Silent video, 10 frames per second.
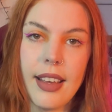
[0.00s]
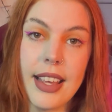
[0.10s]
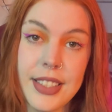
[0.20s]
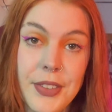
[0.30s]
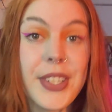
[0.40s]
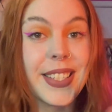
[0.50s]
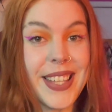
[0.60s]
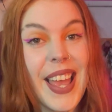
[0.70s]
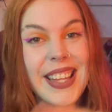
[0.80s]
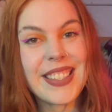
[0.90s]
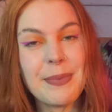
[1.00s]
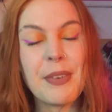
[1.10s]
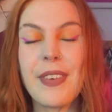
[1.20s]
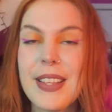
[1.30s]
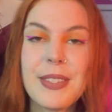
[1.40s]
As I've just said,
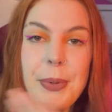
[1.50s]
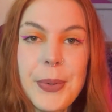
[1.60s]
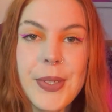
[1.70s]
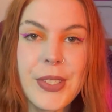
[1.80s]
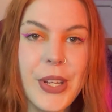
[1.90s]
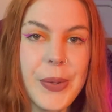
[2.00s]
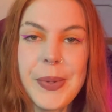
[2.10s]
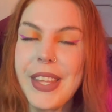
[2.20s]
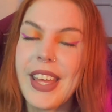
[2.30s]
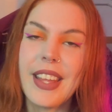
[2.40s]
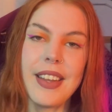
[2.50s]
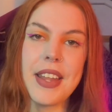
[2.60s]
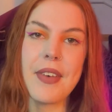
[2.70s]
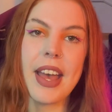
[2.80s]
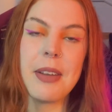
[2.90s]
my friends were all chill with it,
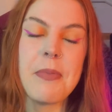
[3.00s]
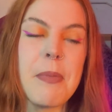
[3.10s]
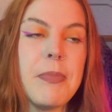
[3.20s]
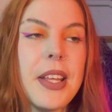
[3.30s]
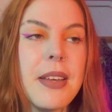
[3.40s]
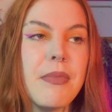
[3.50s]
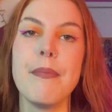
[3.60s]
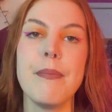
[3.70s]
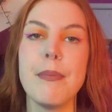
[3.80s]
never had a problem.